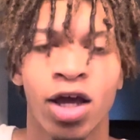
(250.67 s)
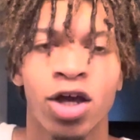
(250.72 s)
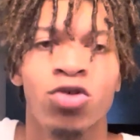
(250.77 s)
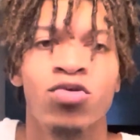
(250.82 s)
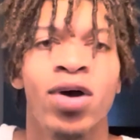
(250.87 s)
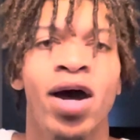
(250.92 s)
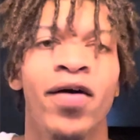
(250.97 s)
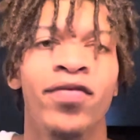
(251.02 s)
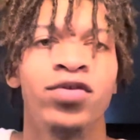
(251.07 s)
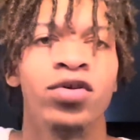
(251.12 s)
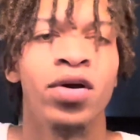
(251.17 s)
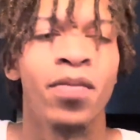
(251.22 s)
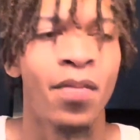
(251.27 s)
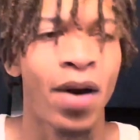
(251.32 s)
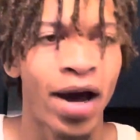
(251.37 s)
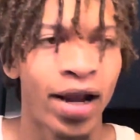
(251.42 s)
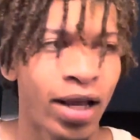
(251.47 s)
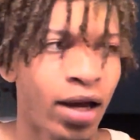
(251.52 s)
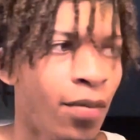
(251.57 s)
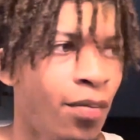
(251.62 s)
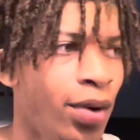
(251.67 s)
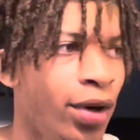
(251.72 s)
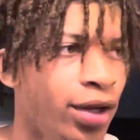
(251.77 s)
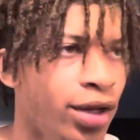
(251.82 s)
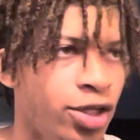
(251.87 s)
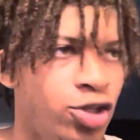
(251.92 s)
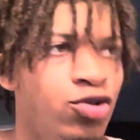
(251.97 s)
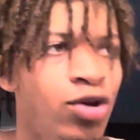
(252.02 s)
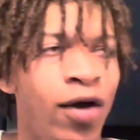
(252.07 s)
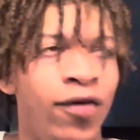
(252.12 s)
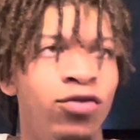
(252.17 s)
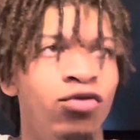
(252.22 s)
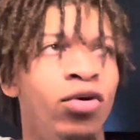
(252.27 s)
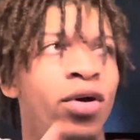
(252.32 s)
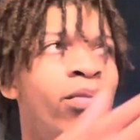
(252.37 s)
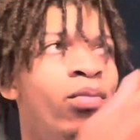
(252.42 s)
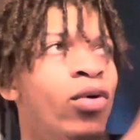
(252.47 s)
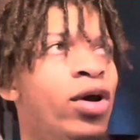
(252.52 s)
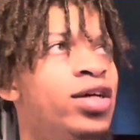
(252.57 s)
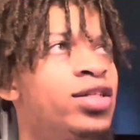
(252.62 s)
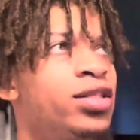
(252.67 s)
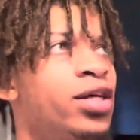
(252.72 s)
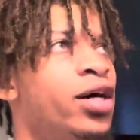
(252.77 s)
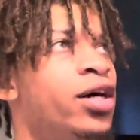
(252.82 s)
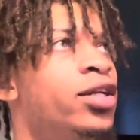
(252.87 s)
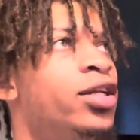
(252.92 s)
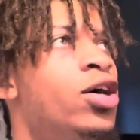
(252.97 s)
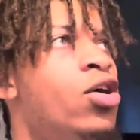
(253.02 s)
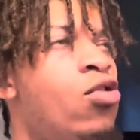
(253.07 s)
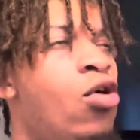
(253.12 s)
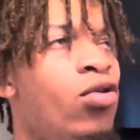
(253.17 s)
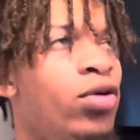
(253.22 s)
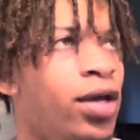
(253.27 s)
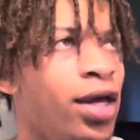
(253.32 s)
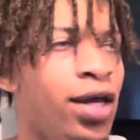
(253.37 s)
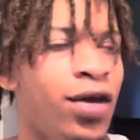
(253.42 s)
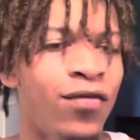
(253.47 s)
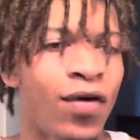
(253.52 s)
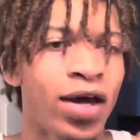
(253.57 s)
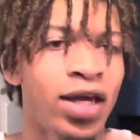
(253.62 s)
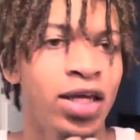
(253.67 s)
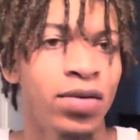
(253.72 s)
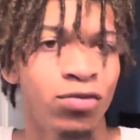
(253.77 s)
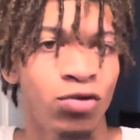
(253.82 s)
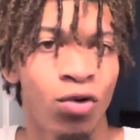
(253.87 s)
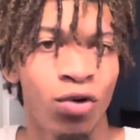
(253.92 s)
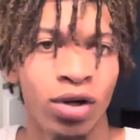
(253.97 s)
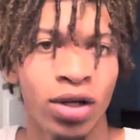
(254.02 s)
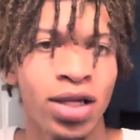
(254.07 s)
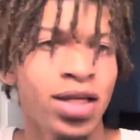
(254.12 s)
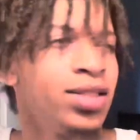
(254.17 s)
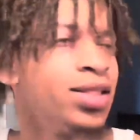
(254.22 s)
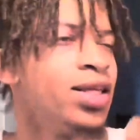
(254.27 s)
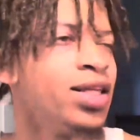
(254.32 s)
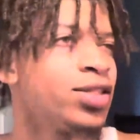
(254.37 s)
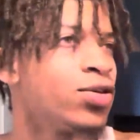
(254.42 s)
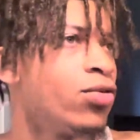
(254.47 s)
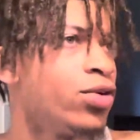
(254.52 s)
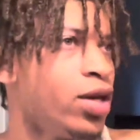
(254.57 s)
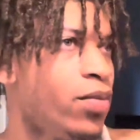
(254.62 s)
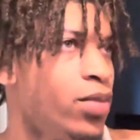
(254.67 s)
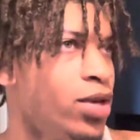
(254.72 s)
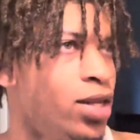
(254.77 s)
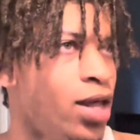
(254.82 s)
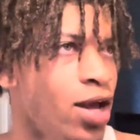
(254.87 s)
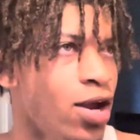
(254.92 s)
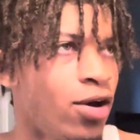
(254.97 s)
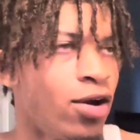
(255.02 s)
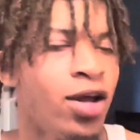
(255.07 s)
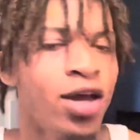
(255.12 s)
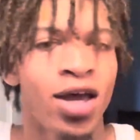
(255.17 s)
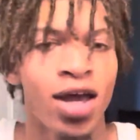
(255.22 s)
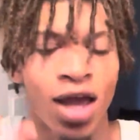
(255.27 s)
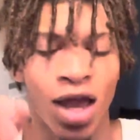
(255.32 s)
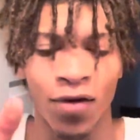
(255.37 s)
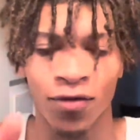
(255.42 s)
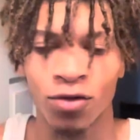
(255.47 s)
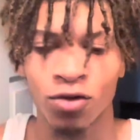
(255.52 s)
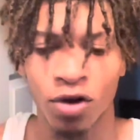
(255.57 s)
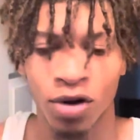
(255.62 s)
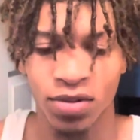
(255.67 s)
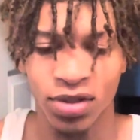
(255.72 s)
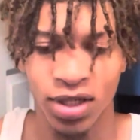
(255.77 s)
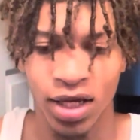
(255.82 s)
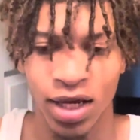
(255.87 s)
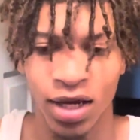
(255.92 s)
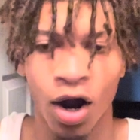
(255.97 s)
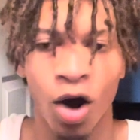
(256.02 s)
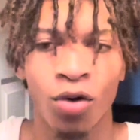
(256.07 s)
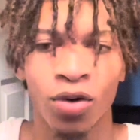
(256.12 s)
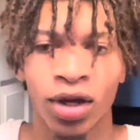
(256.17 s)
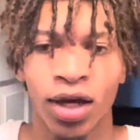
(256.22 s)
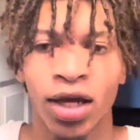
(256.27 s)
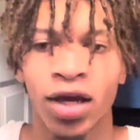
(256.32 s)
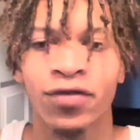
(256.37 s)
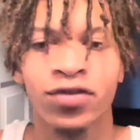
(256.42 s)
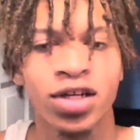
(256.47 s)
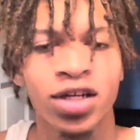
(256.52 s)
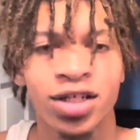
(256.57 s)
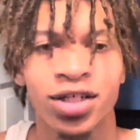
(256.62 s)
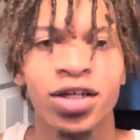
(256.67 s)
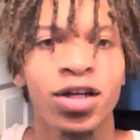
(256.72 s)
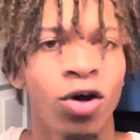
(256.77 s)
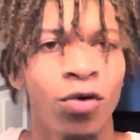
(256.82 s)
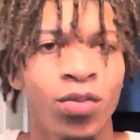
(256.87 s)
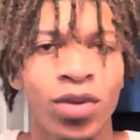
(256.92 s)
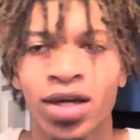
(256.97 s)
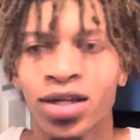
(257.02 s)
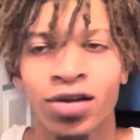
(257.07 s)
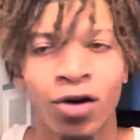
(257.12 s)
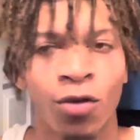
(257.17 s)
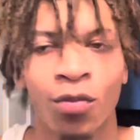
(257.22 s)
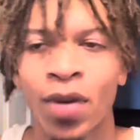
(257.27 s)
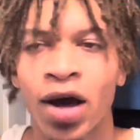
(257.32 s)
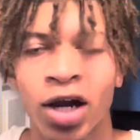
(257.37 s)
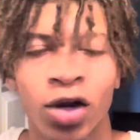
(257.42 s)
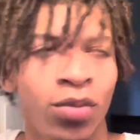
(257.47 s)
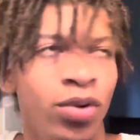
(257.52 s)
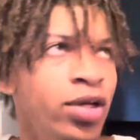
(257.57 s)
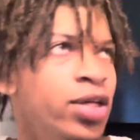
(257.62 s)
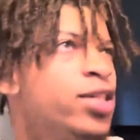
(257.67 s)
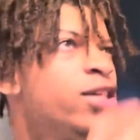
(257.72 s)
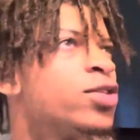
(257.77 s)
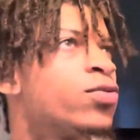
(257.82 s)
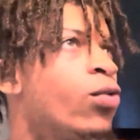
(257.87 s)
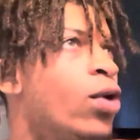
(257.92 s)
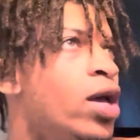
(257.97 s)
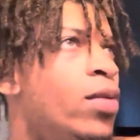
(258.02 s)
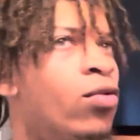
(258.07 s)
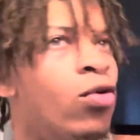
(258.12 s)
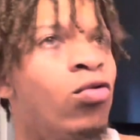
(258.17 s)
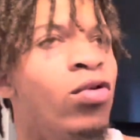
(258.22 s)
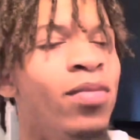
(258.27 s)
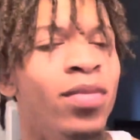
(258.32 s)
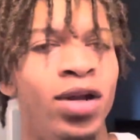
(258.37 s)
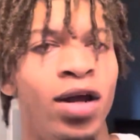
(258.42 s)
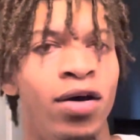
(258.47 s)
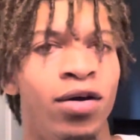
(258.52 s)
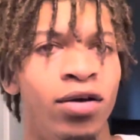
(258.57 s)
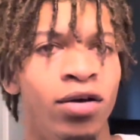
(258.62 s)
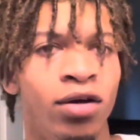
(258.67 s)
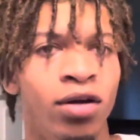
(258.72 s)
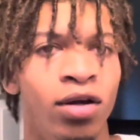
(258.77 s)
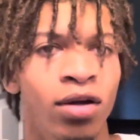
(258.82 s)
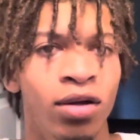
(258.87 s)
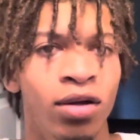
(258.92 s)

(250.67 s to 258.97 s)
You have to embody abundance. You have to embrace the unknown. Okay, if I keep doing this, then it's going to get me there. If you know what I'm saying? Okay, if she cheat on me, it don't matter, because there's way more women out here.